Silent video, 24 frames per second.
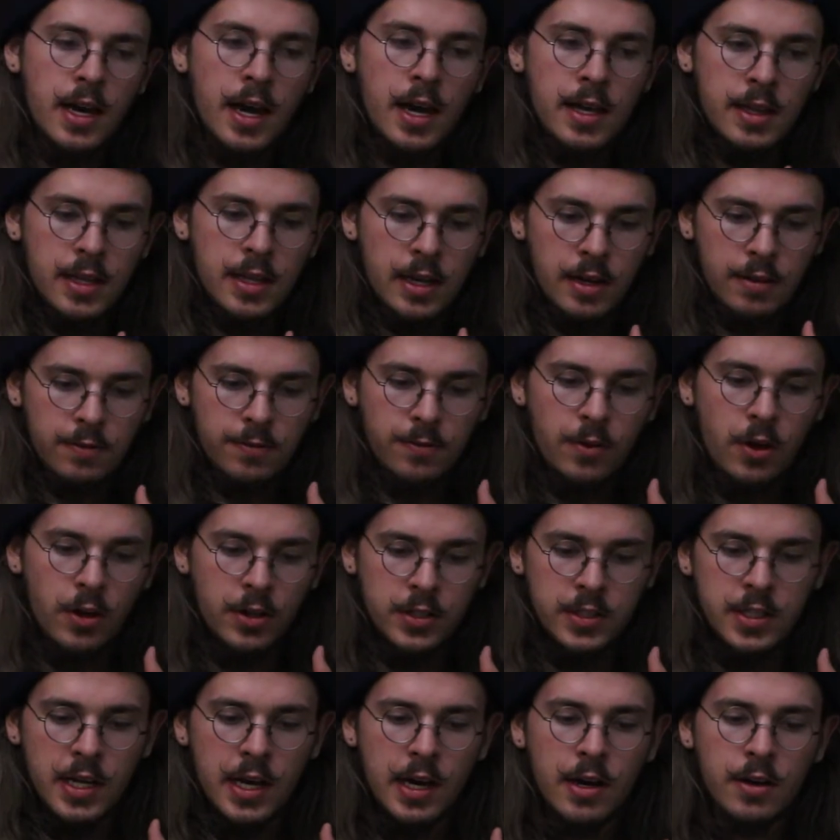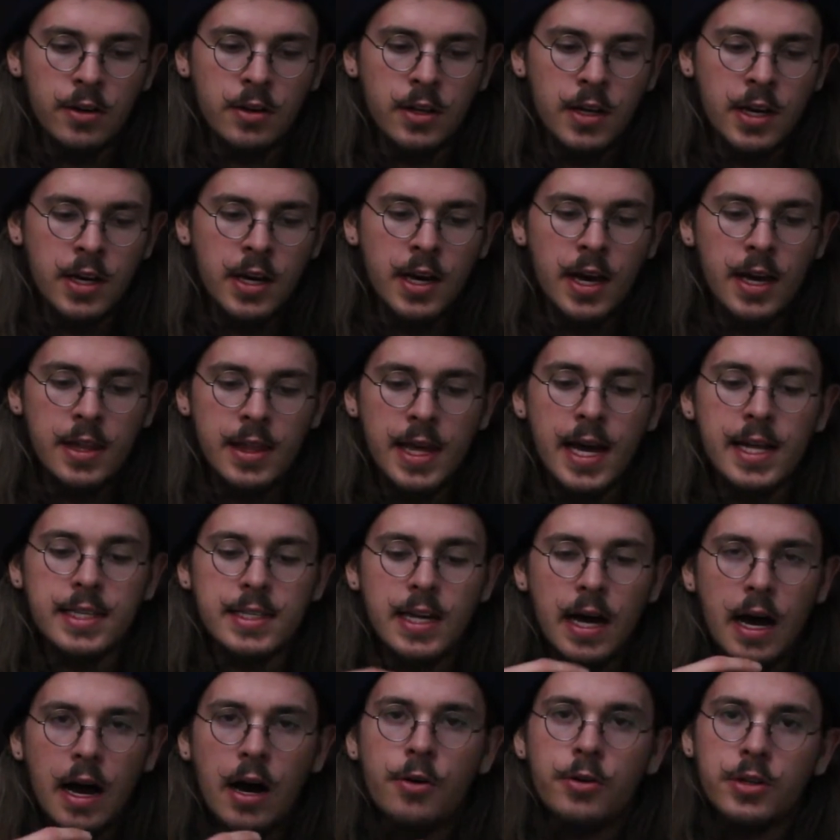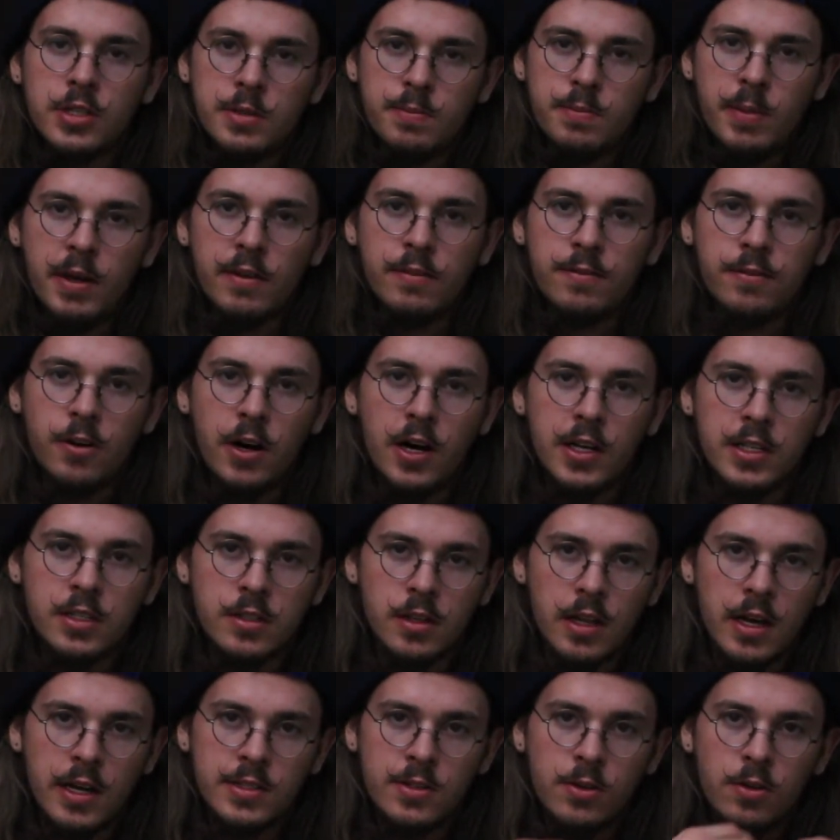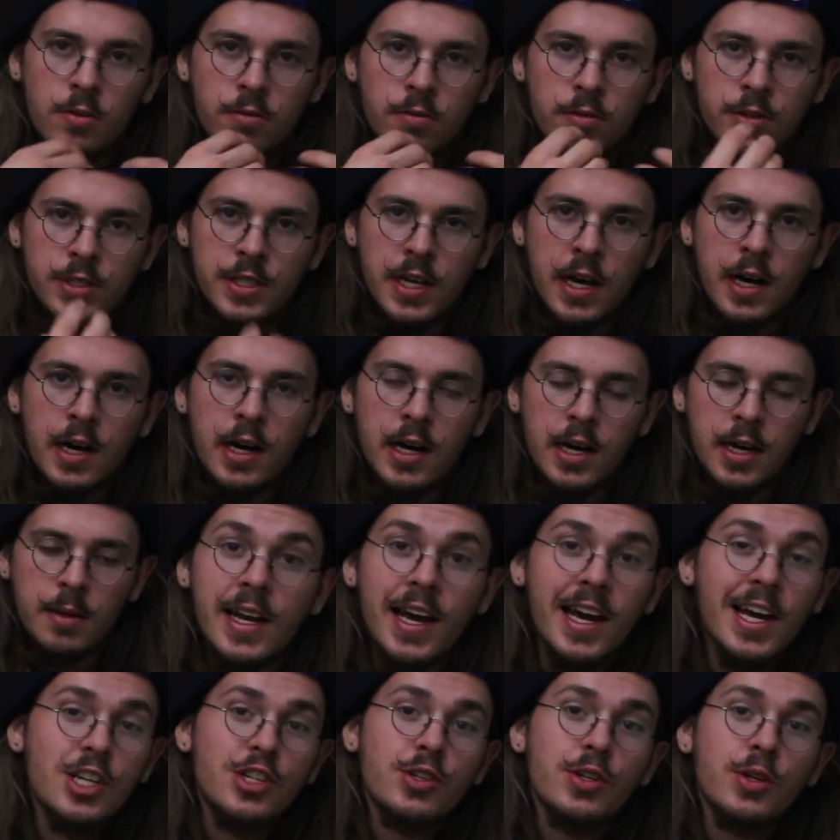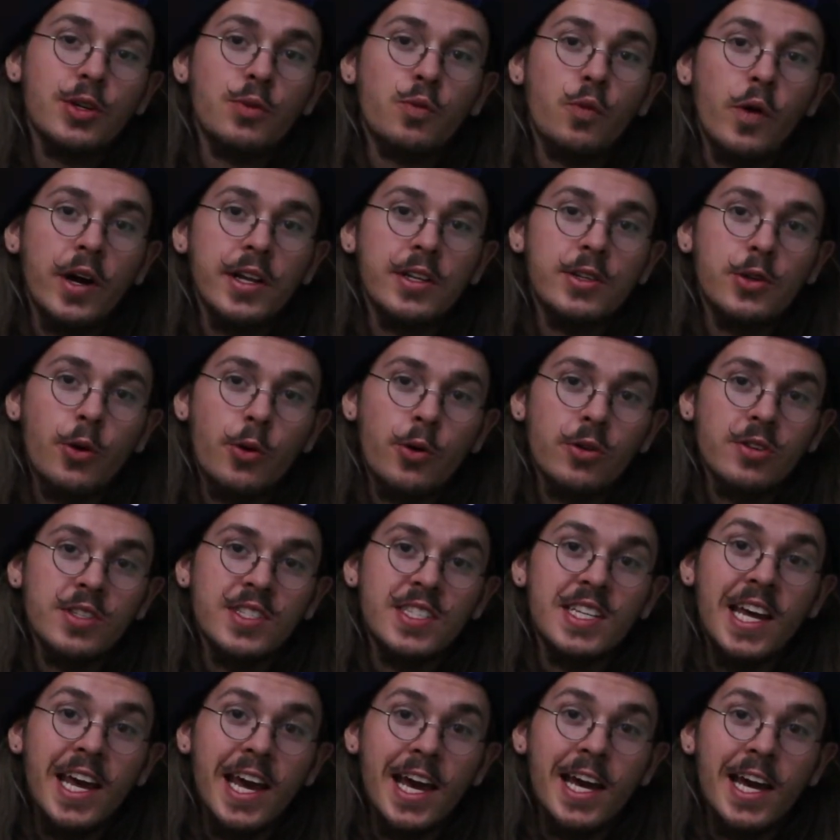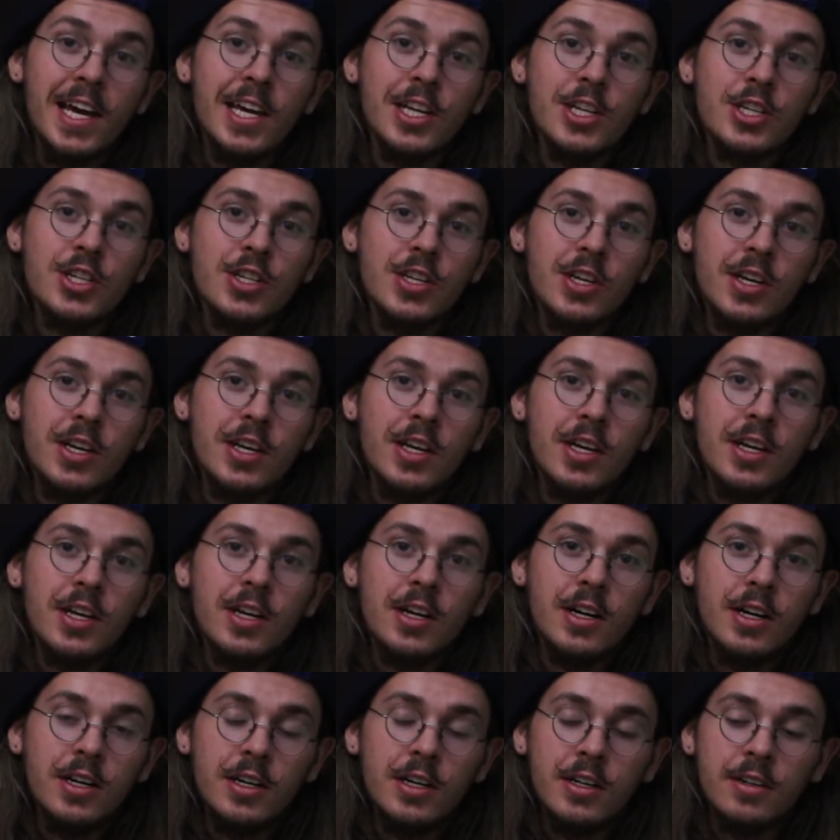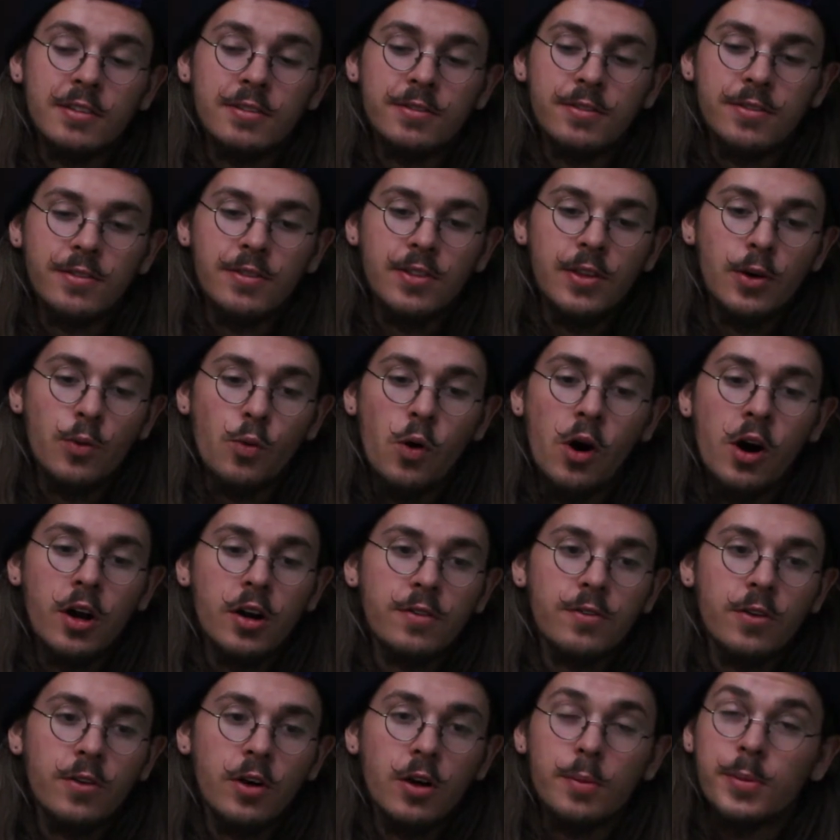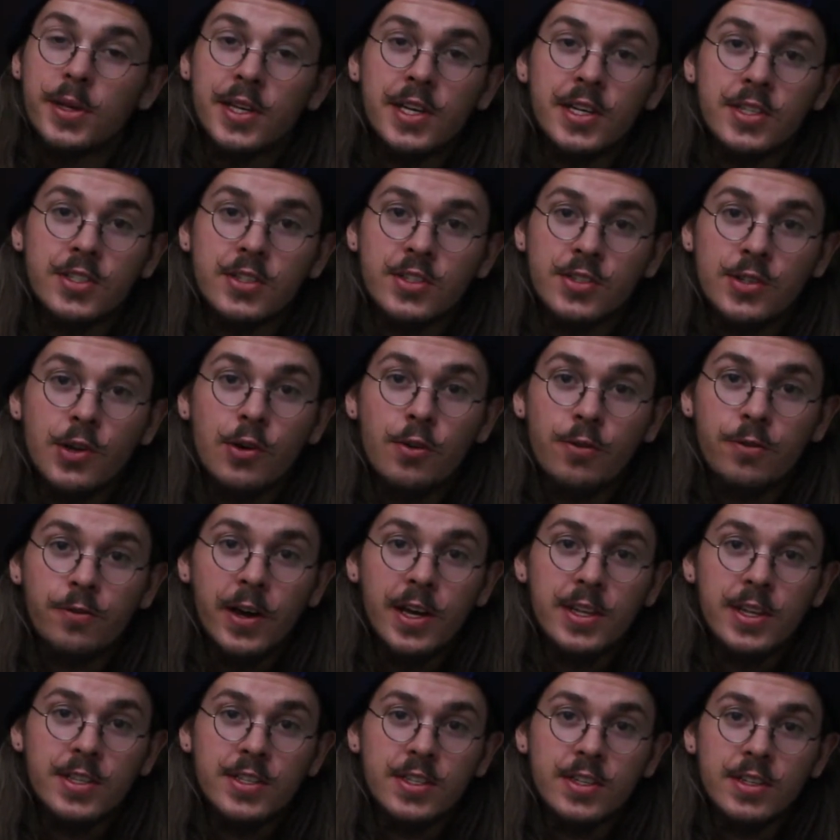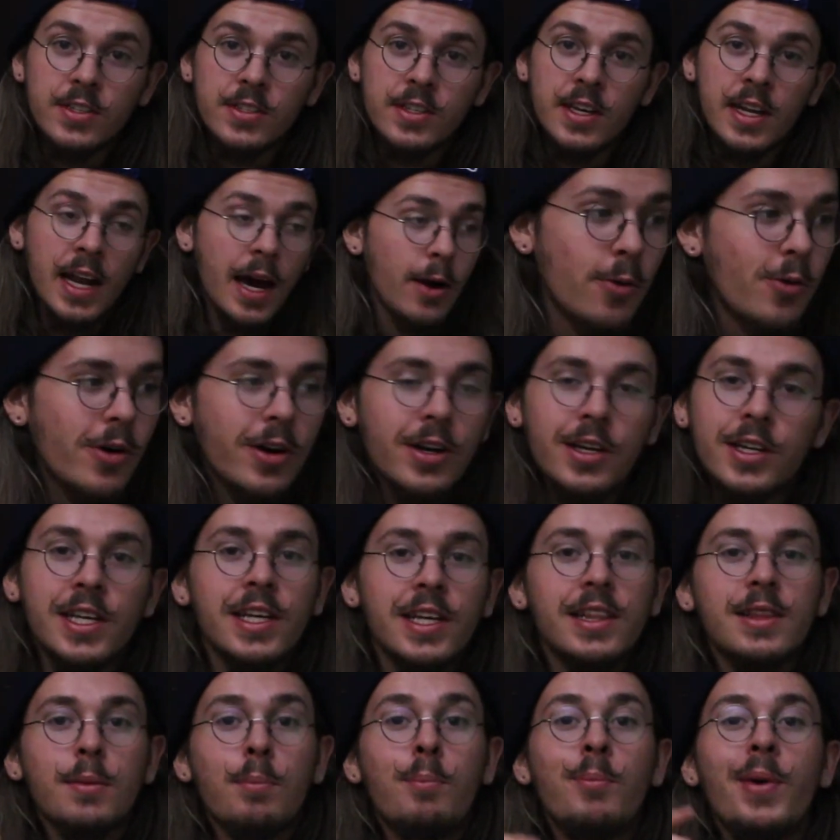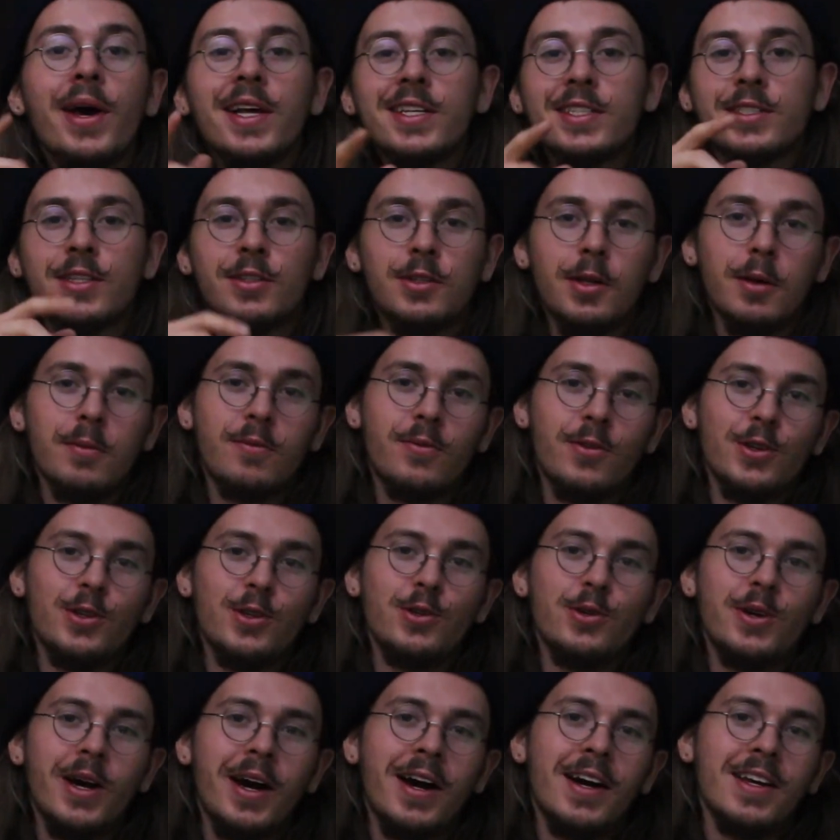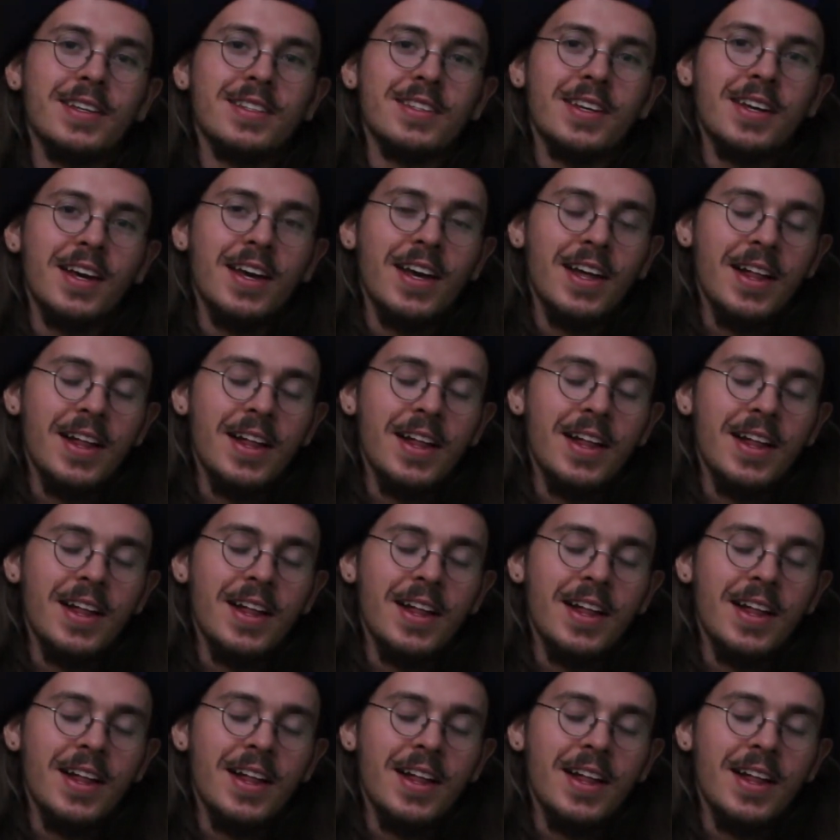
and then it falls down. And that's how it's been fossilized over time. And I actually went towards the edge of the waterfall because there's no fences and I wanted to get the best clip for you guys.